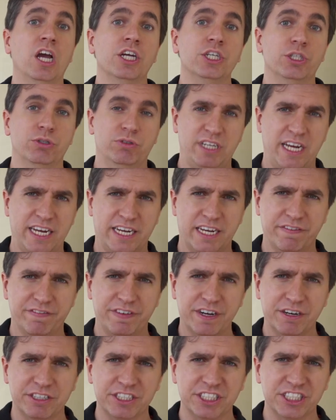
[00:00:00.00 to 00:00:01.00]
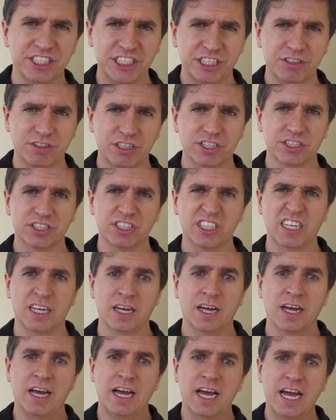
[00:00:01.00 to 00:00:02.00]
You take it very seriously.
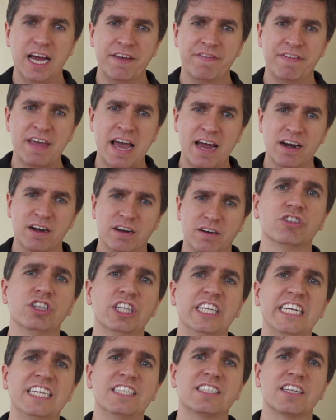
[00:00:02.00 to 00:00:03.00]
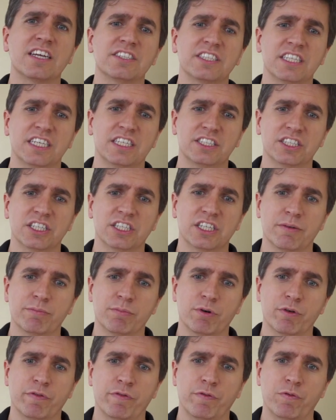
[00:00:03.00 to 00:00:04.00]
And that leads us into
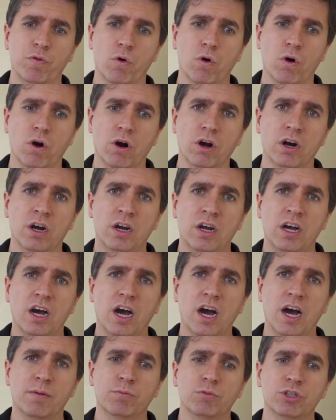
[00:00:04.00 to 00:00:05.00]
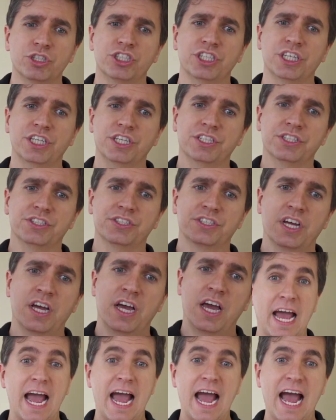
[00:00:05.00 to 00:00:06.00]
number 4, which is
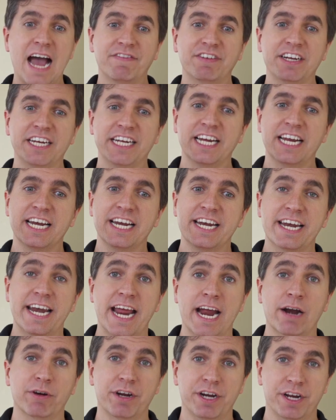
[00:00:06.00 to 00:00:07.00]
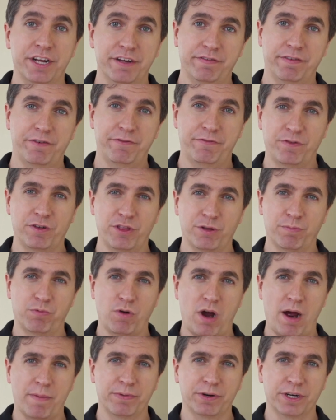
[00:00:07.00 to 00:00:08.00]
have a narrative for the
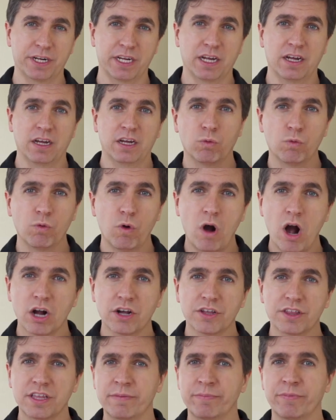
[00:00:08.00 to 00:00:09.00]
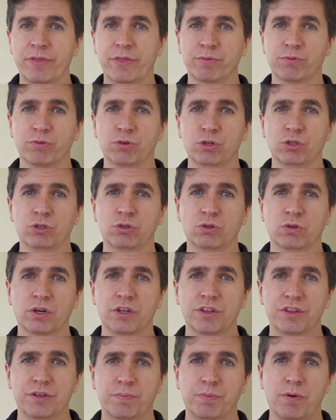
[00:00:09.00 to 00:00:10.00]
property. Walk them through
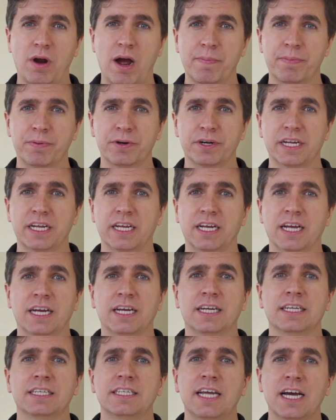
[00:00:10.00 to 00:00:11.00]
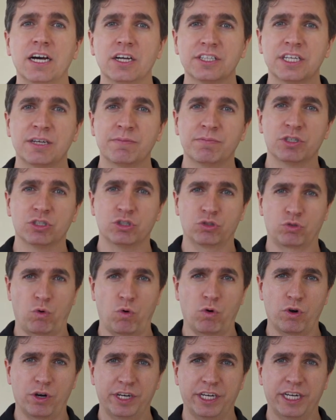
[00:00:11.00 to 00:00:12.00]
the property, tell them the
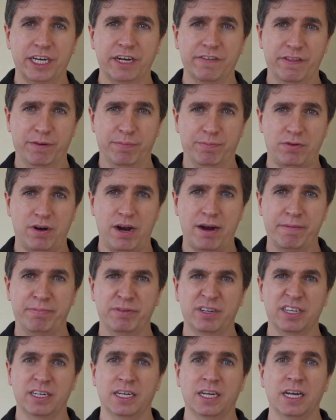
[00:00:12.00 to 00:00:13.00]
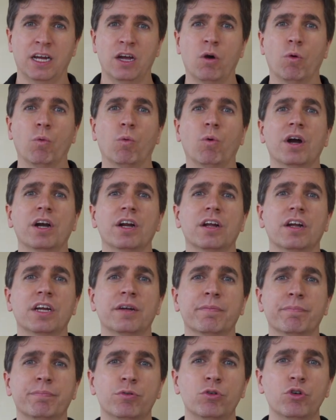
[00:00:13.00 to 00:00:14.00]
story of the property, what
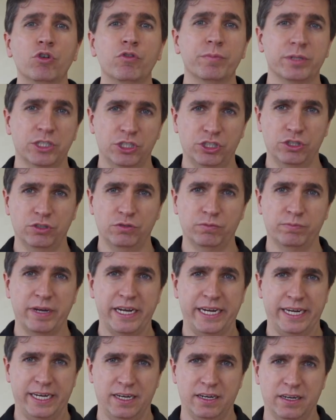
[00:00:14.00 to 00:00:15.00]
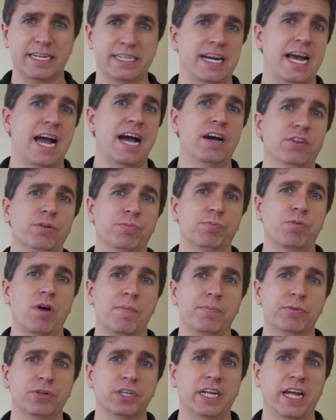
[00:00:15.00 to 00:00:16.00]
improvements you've made and how the
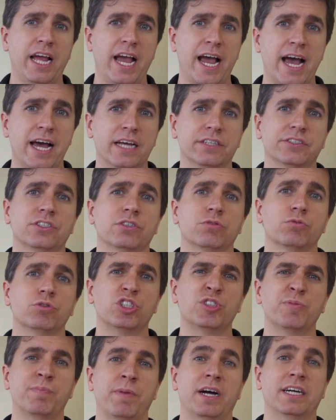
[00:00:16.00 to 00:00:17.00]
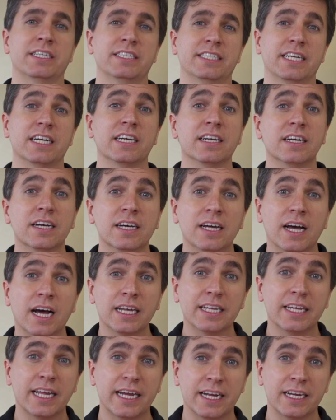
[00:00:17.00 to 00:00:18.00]
property has responded.
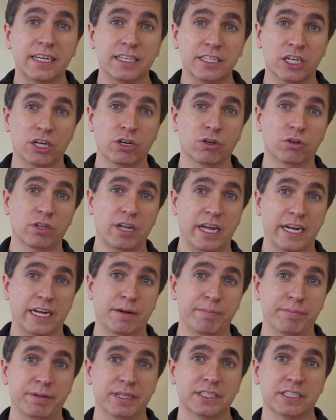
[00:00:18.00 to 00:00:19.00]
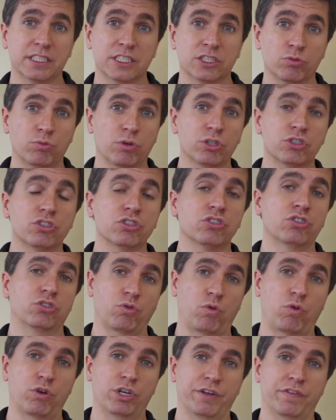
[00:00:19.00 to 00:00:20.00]
Like a business. What's the
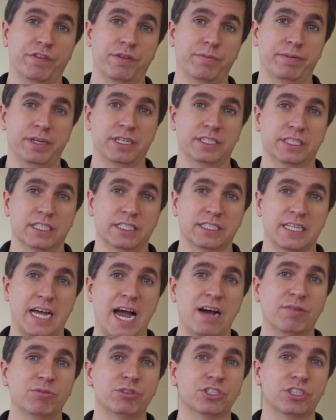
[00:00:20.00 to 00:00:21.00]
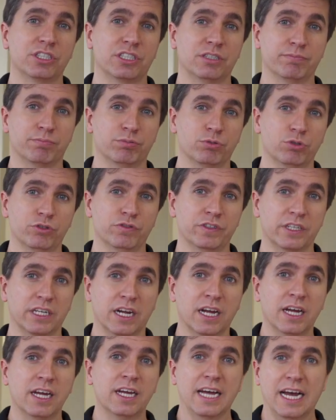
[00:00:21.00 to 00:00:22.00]
story of the business? How is it improving?
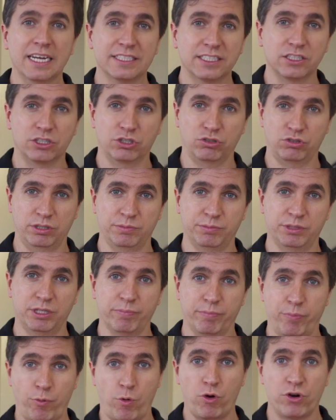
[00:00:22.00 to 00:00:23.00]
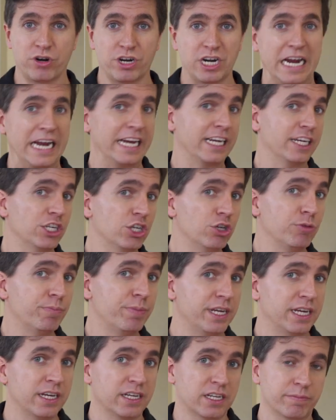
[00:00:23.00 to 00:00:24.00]
That's extremely important. And you
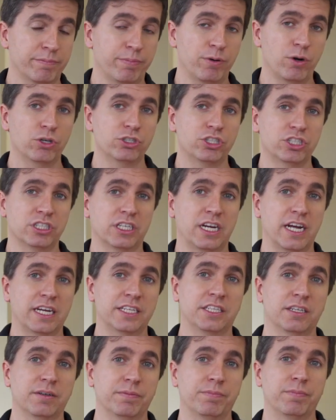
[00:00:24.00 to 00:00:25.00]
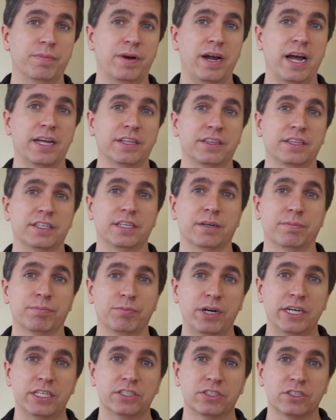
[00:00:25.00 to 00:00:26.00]
being in person at the
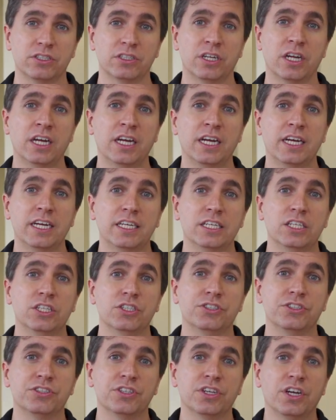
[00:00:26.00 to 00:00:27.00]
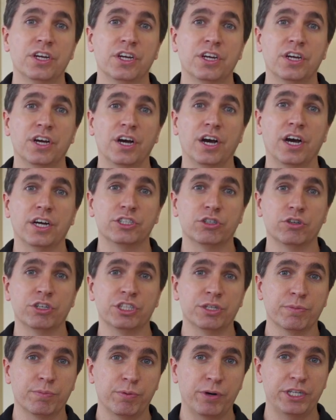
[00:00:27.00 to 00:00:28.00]
appraisal is, during
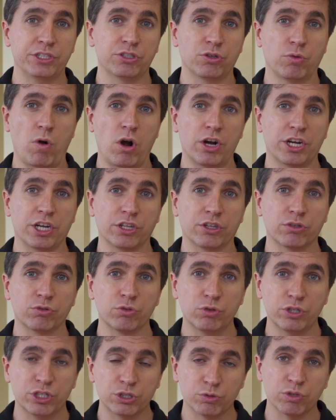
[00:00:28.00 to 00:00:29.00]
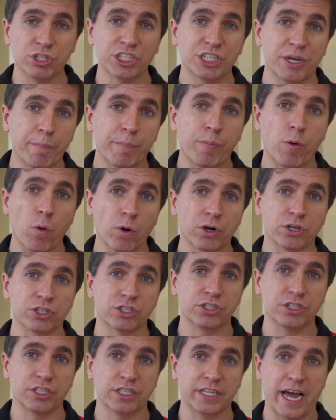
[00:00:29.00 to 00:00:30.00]
the appraiser walking through, is really
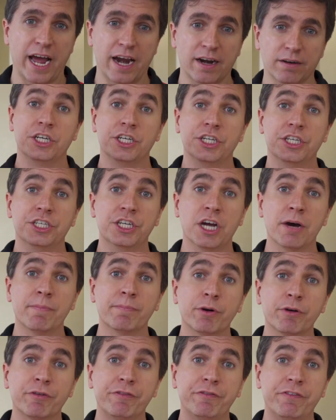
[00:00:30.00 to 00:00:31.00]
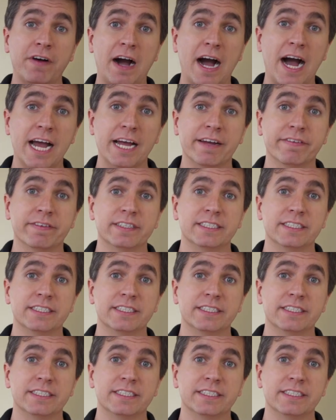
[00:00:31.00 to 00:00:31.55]
important to that. Number 5.